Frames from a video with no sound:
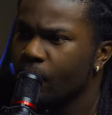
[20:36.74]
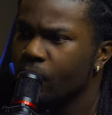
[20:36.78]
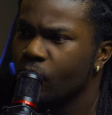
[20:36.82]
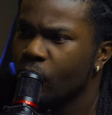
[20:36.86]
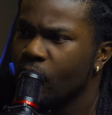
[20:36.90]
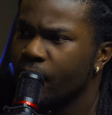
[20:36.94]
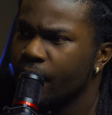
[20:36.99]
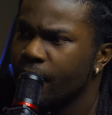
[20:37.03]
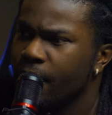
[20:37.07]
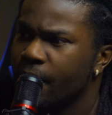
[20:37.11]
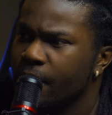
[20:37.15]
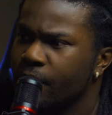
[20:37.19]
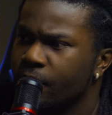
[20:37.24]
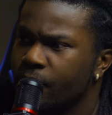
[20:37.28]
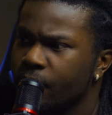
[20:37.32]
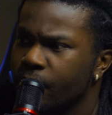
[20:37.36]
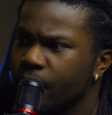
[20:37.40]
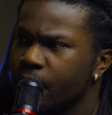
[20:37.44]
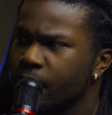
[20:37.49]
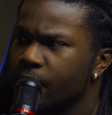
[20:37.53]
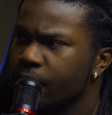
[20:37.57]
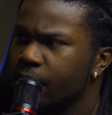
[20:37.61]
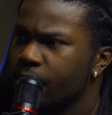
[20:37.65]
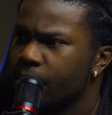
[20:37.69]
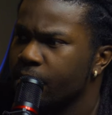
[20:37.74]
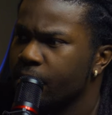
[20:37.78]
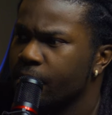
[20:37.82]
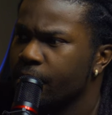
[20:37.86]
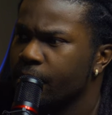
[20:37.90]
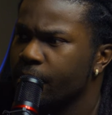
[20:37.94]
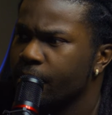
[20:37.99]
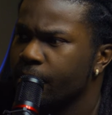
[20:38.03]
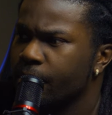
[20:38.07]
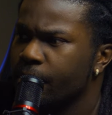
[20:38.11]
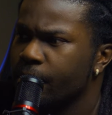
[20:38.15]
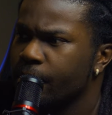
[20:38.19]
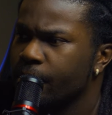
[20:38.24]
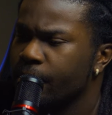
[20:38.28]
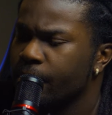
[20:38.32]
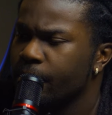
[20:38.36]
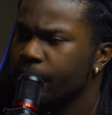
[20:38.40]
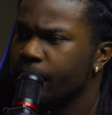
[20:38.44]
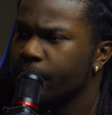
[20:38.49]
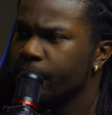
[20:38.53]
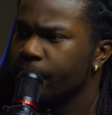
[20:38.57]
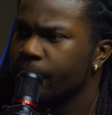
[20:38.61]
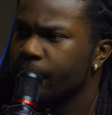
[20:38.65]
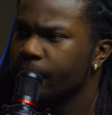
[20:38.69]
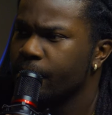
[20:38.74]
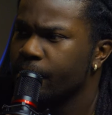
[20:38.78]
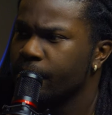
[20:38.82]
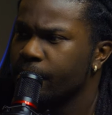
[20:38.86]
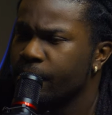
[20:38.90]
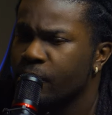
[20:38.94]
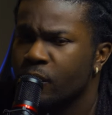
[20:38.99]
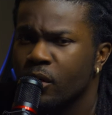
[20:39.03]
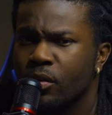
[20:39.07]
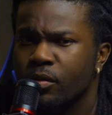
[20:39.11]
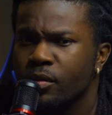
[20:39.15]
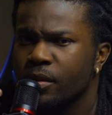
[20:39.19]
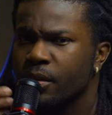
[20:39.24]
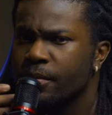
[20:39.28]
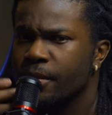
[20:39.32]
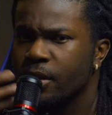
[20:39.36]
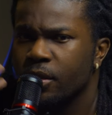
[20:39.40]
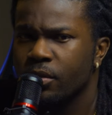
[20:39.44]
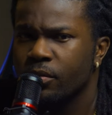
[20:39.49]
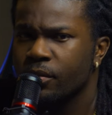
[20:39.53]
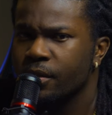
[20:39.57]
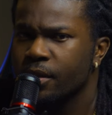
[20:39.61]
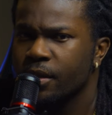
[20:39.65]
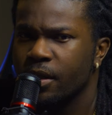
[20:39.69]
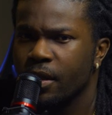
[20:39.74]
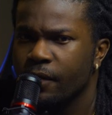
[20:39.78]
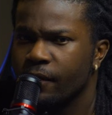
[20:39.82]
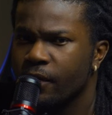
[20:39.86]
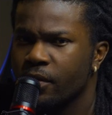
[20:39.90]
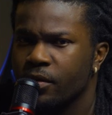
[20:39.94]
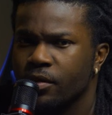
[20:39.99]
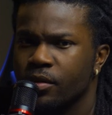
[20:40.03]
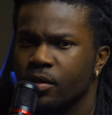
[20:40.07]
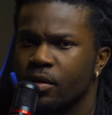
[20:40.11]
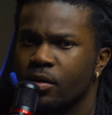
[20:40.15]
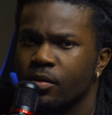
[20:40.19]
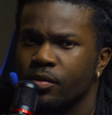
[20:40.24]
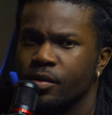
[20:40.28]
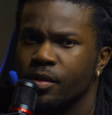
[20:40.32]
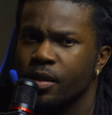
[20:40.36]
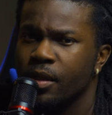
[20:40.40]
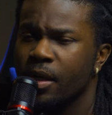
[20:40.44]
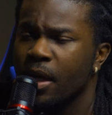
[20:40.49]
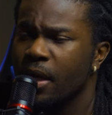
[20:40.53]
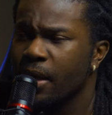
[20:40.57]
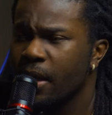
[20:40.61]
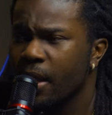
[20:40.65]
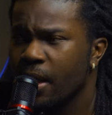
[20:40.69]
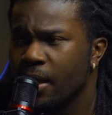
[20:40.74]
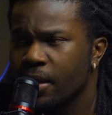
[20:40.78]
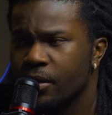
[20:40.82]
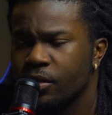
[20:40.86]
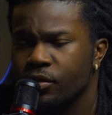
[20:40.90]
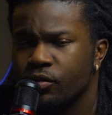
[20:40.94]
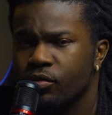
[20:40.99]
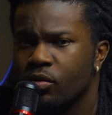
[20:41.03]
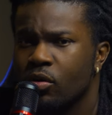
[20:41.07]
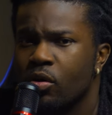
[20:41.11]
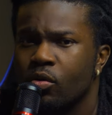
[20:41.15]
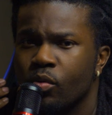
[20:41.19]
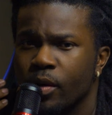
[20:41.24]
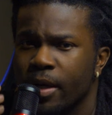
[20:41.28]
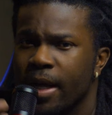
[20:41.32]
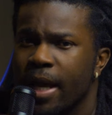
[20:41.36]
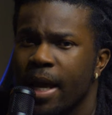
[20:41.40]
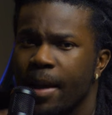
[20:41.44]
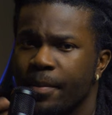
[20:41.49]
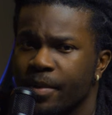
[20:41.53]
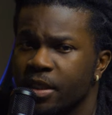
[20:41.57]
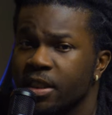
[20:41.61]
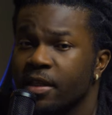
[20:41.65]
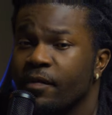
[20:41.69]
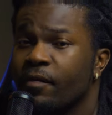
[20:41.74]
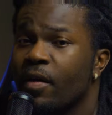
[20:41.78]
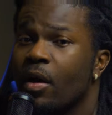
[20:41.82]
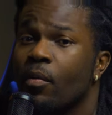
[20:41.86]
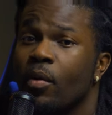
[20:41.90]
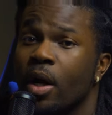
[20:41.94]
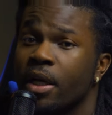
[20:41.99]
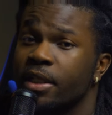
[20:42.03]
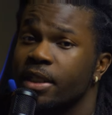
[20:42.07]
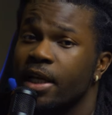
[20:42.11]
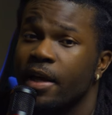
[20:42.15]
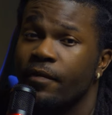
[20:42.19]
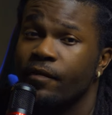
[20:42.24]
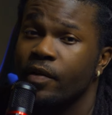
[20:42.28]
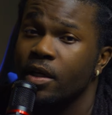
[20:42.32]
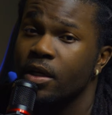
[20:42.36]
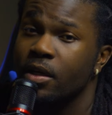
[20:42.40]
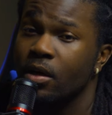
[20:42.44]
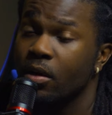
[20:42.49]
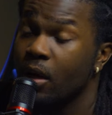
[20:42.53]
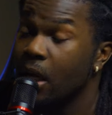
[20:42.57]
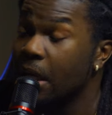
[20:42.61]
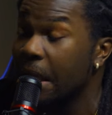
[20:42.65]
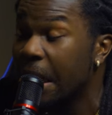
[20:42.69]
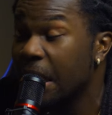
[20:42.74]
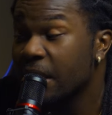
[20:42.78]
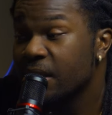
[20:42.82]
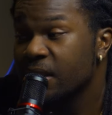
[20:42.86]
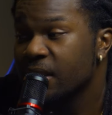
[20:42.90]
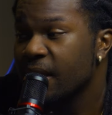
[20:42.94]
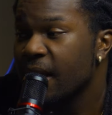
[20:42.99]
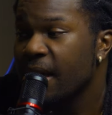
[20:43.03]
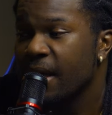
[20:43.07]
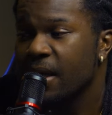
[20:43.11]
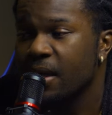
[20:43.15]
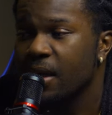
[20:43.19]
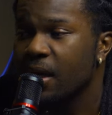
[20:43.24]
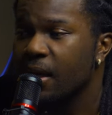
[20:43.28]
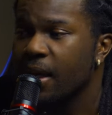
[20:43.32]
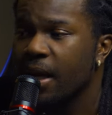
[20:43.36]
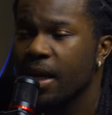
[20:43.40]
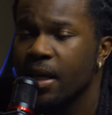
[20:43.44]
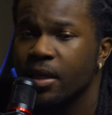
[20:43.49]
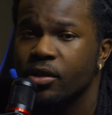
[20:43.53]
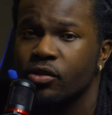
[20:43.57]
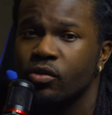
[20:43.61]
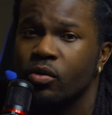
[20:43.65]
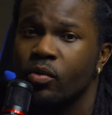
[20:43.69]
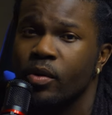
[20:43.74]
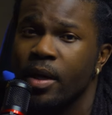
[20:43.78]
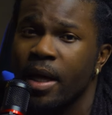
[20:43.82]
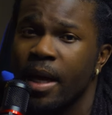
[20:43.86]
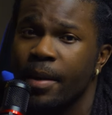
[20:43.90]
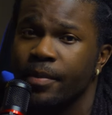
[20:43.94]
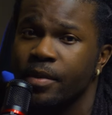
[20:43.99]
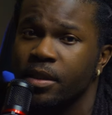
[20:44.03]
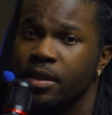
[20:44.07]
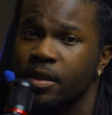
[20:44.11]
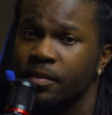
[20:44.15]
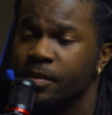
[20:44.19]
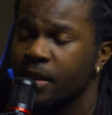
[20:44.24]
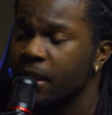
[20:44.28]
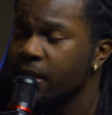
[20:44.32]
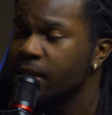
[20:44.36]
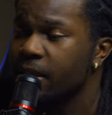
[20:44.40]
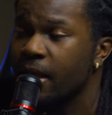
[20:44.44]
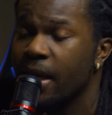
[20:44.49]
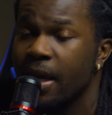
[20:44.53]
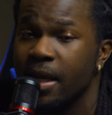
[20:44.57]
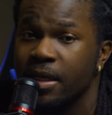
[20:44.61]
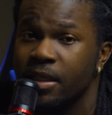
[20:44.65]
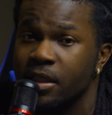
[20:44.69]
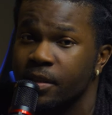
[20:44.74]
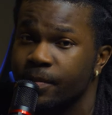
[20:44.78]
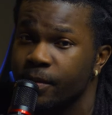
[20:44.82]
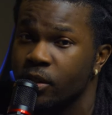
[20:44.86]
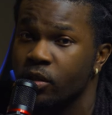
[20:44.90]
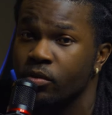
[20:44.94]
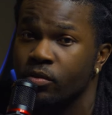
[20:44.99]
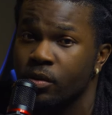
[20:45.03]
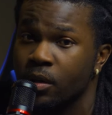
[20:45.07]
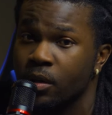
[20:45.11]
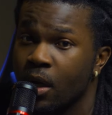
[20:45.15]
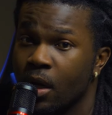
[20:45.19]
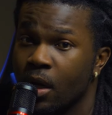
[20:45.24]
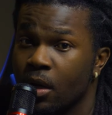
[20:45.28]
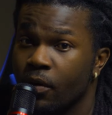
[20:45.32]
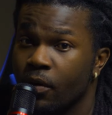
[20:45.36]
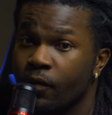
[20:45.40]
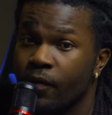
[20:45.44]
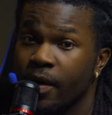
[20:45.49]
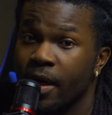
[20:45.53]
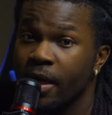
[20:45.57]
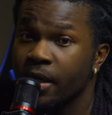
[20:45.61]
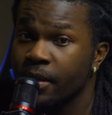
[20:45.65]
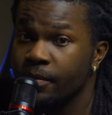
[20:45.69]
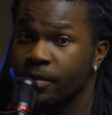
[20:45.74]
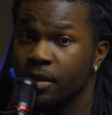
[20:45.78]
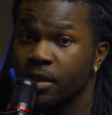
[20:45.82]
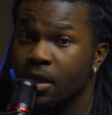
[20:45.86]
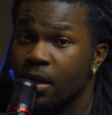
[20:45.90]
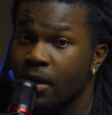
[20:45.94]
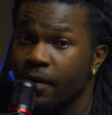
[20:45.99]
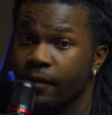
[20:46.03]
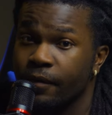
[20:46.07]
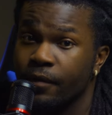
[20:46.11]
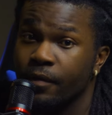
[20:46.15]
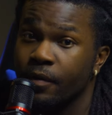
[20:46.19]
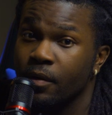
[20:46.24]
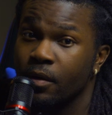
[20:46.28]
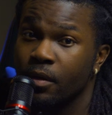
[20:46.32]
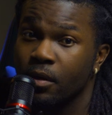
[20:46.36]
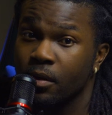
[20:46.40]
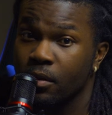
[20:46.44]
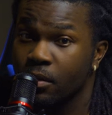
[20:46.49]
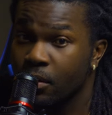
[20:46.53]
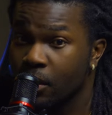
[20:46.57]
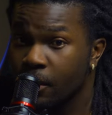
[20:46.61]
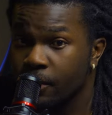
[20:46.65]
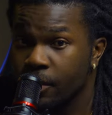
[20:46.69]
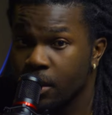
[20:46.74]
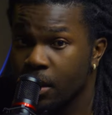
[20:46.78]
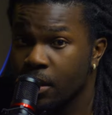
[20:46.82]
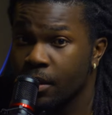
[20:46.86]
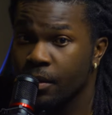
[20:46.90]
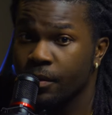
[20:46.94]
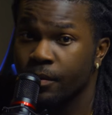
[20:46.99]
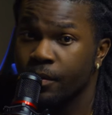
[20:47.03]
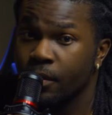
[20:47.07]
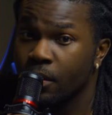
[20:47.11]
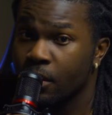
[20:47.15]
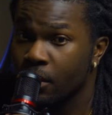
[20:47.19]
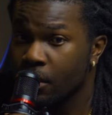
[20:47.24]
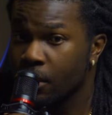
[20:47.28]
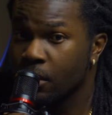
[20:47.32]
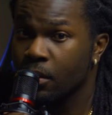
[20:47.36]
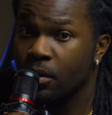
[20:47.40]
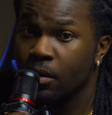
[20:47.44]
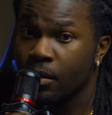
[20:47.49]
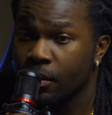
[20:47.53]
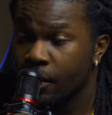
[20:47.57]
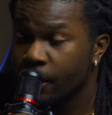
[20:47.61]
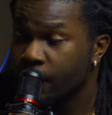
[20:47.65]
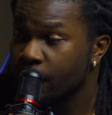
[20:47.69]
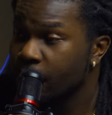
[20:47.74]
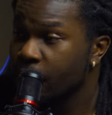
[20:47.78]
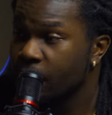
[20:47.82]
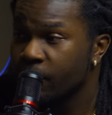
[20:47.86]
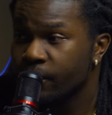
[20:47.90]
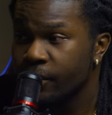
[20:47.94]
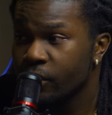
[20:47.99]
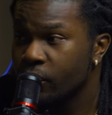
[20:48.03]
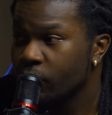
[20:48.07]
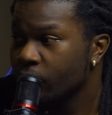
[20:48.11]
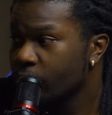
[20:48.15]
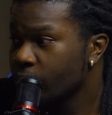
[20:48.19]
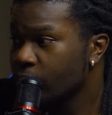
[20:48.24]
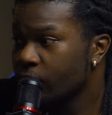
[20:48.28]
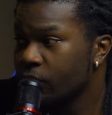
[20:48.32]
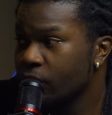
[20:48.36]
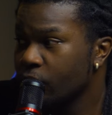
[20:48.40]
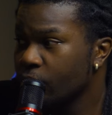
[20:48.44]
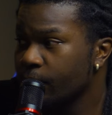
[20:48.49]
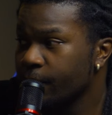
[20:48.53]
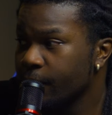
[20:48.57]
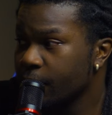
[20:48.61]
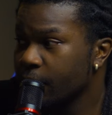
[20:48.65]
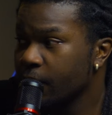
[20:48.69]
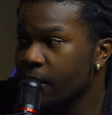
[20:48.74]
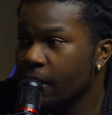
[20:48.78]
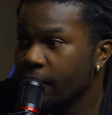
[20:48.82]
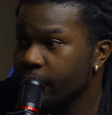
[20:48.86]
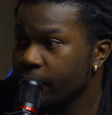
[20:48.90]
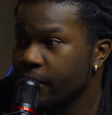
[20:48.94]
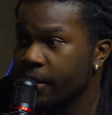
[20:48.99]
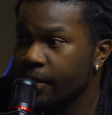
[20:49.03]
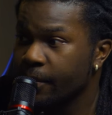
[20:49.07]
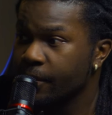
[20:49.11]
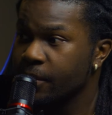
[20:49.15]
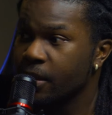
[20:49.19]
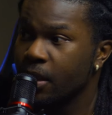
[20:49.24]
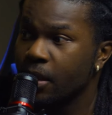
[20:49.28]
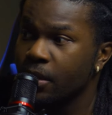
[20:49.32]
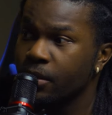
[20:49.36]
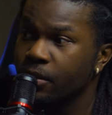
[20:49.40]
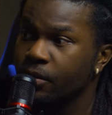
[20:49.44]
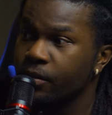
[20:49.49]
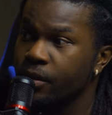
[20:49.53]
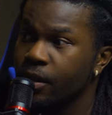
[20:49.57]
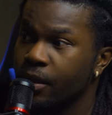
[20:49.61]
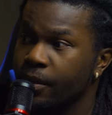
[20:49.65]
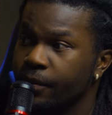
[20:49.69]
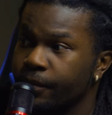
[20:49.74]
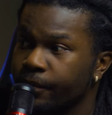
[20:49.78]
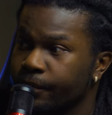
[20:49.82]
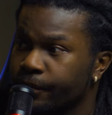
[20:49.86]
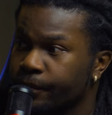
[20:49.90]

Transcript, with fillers: Why did I do this? Told you, be doing stuff on its own, son. I can't control what happens if I watch that video. I, I just can't. I can't control what happens. Sometimes the hand just be doing random stuff. You know what I'm saying? Just be doing stupid stuff, son. I'm telling you, son.